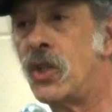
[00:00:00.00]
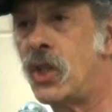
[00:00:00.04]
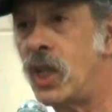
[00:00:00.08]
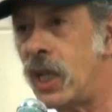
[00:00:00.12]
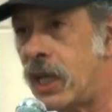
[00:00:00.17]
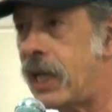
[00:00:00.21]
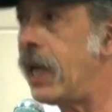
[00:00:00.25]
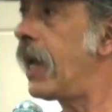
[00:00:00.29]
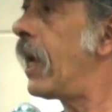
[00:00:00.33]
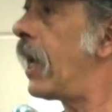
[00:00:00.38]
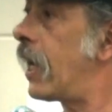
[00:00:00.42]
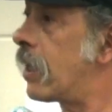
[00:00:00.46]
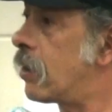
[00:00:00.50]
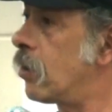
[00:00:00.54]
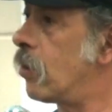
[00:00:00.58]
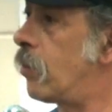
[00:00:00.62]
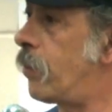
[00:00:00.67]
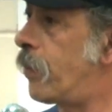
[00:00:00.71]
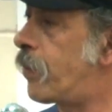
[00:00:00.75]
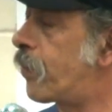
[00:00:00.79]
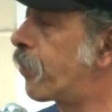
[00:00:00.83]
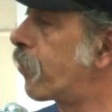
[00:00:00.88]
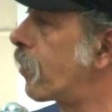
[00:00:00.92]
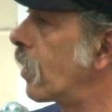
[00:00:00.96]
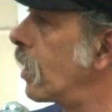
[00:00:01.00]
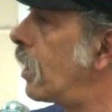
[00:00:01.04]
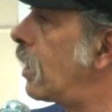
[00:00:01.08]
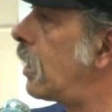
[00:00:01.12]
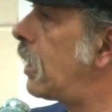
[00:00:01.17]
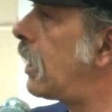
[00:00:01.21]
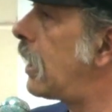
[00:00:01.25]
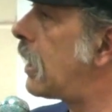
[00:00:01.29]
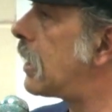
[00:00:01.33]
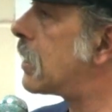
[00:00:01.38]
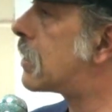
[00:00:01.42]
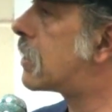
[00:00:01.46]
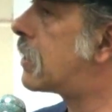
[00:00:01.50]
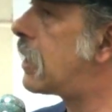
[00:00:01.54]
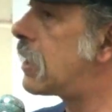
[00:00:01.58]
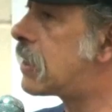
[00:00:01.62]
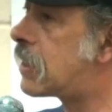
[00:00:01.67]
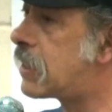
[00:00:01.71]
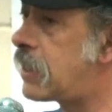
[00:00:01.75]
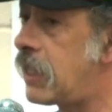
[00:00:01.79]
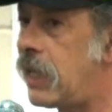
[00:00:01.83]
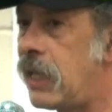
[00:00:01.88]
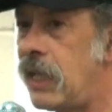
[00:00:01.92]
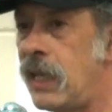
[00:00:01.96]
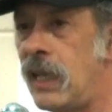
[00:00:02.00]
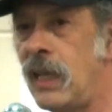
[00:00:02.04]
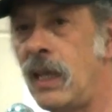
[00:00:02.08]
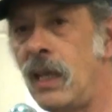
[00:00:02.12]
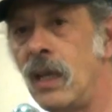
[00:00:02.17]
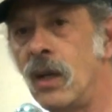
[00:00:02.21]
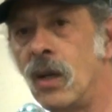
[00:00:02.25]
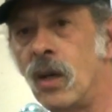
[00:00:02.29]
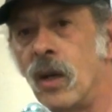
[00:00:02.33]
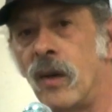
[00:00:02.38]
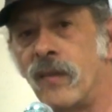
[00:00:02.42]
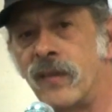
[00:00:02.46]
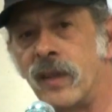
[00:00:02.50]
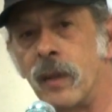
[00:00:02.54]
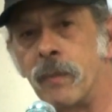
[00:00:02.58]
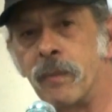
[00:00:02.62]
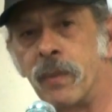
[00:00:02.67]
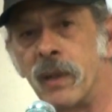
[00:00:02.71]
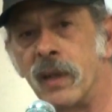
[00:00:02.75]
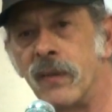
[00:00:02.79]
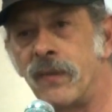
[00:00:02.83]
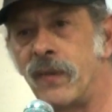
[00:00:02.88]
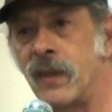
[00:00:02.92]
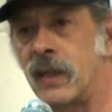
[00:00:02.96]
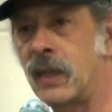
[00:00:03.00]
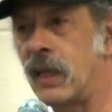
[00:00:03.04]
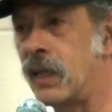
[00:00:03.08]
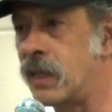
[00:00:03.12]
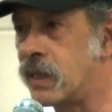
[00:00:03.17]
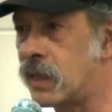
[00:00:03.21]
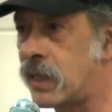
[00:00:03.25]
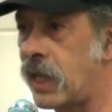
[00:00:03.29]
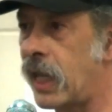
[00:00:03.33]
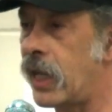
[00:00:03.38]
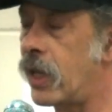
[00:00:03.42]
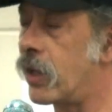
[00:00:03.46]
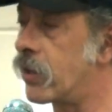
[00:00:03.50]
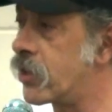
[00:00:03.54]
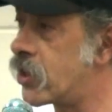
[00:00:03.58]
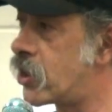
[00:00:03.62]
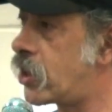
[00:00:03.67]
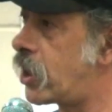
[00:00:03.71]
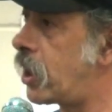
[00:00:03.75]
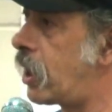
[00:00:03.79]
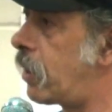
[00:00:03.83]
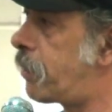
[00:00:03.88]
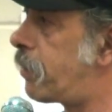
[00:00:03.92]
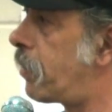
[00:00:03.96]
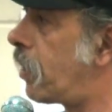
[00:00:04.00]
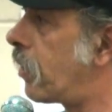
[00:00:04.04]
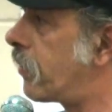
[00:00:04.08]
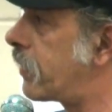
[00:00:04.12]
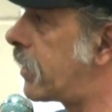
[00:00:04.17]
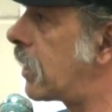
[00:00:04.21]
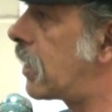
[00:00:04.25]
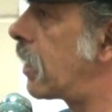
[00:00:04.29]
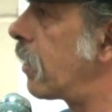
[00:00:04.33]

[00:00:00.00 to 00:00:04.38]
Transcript: Chicago is the city of the perfect dictatorship of the